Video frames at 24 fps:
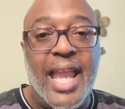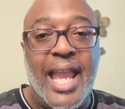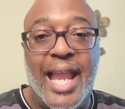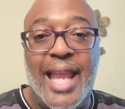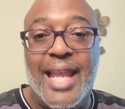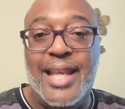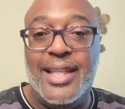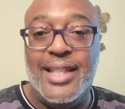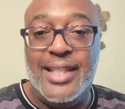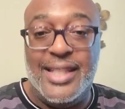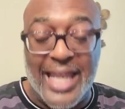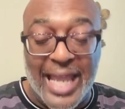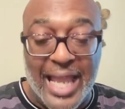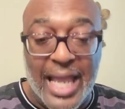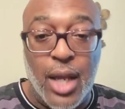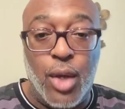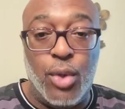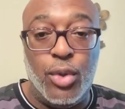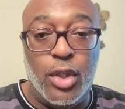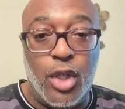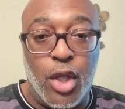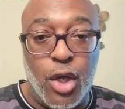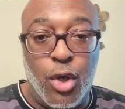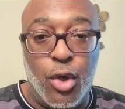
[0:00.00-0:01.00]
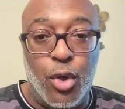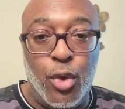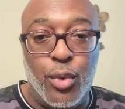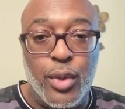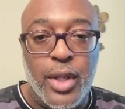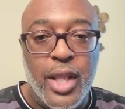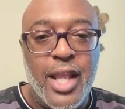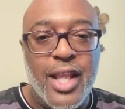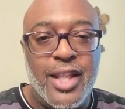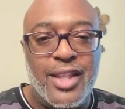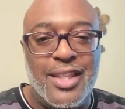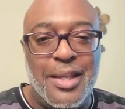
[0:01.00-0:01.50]
and
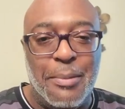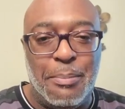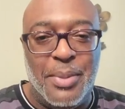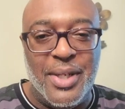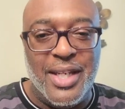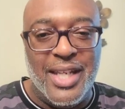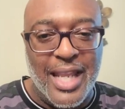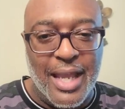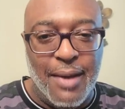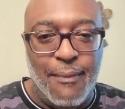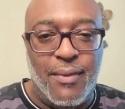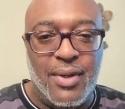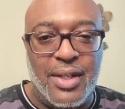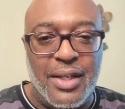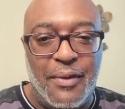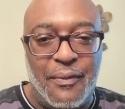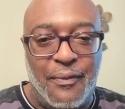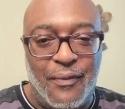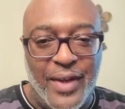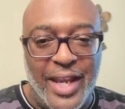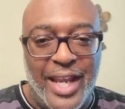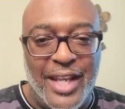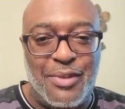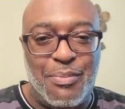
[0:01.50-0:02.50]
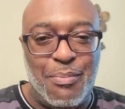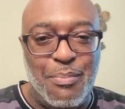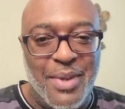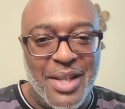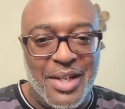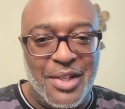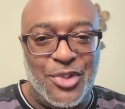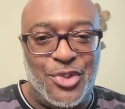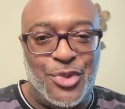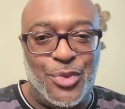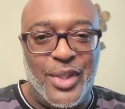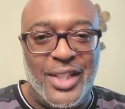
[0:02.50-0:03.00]
download the Benevolent Faith
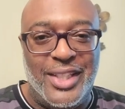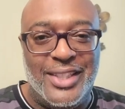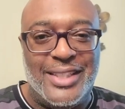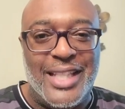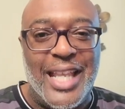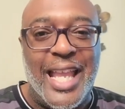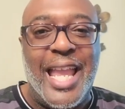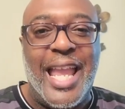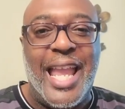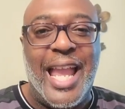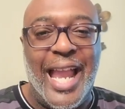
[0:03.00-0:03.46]
Ministries